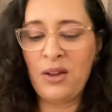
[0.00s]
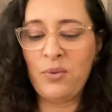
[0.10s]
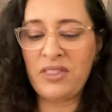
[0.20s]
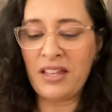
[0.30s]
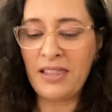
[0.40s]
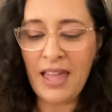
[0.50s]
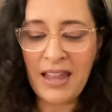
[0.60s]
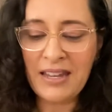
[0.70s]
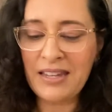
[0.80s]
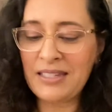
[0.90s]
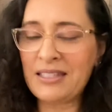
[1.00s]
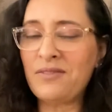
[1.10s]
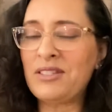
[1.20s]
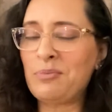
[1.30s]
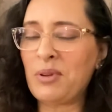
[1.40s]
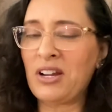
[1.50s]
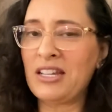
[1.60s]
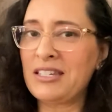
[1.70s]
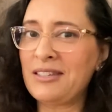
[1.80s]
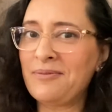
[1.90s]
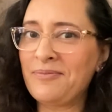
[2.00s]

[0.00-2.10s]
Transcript: with a lightness of spirit.